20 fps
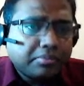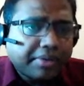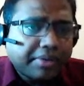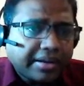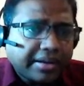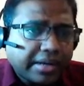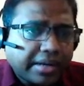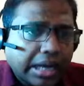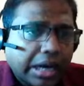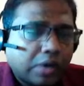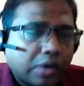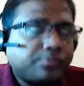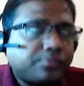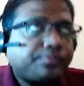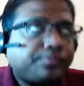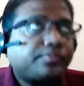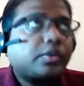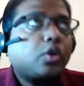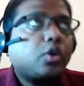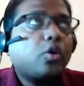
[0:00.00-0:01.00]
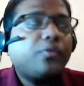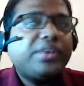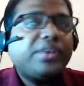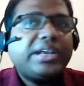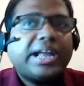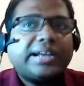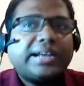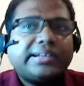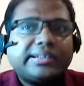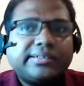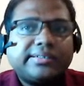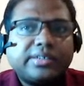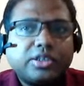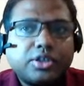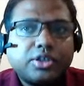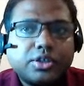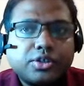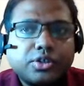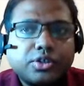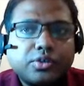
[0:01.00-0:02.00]
right now COVID-19
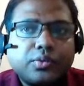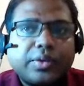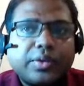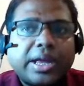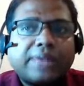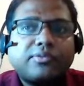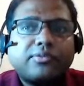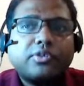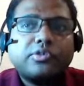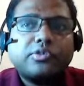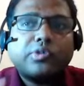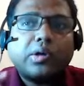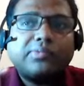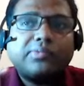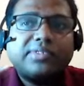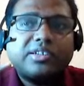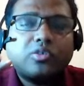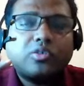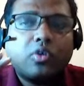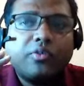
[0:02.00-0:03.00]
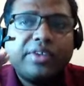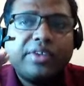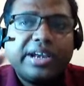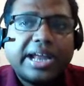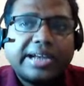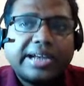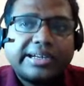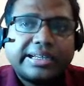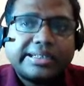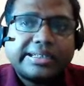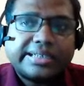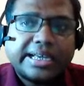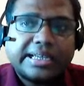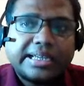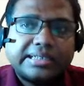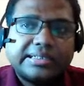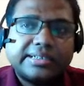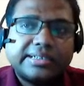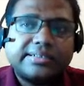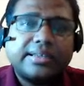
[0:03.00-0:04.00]
situations. We have to solve these COVID-19
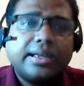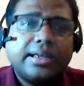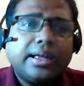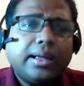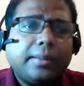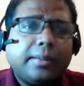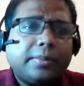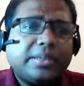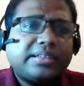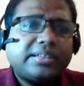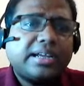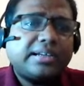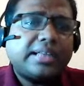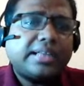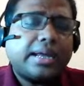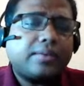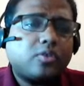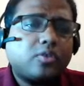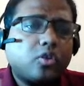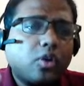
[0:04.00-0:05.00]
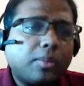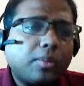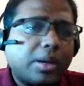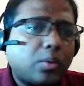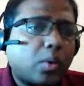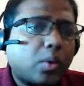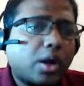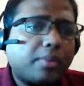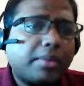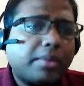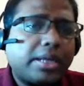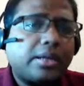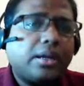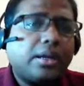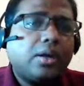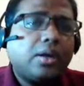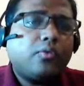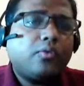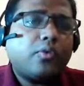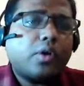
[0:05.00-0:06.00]
challenges. Besides that, global warming,
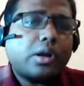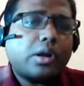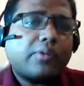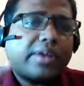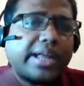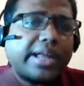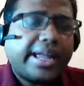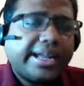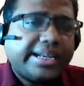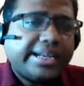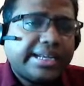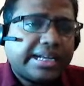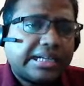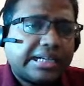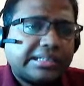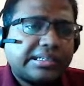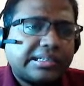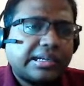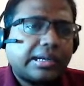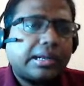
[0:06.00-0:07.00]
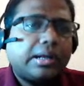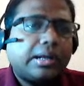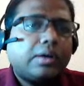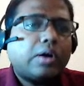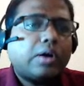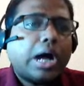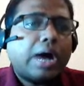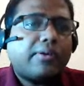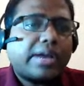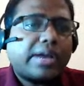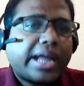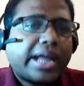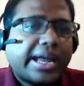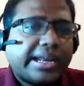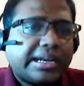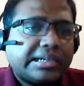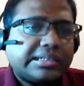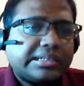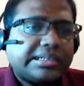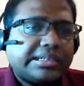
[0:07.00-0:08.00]
for our agriculture, our
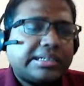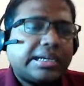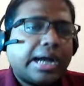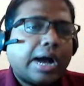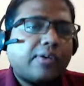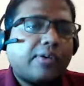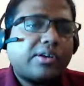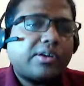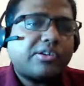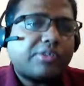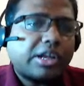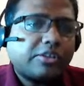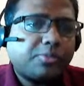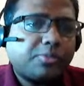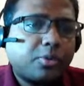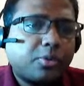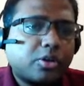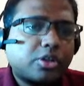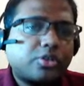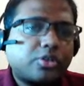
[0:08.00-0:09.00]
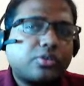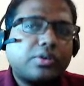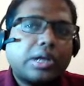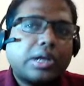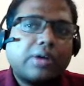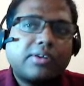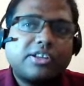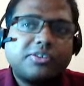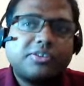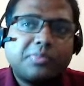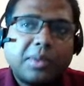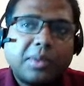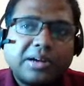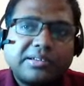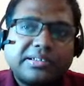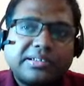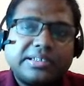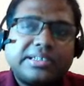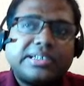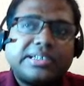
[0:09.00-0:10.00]
energy, our transportation, our
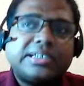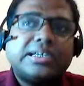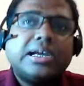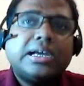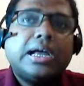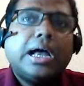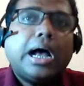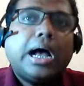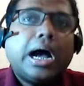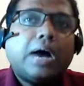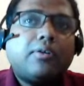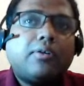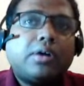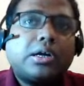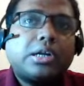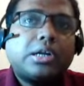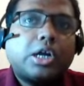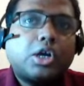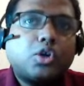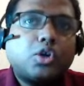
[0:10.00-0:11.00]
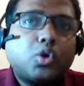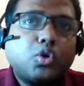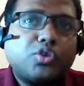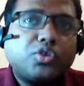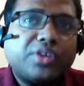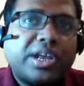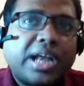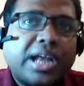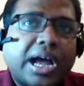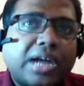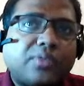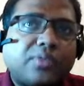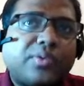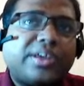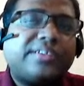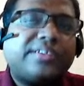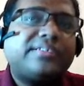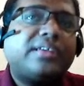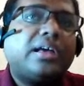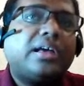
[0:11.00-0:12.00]
smart city, our roads and
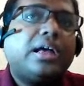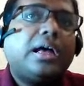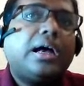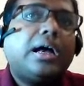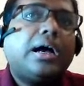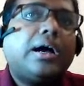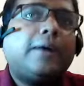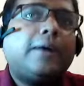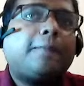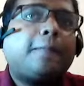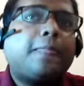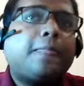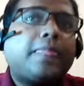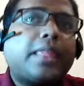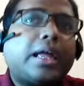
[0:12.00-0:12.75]
highways, our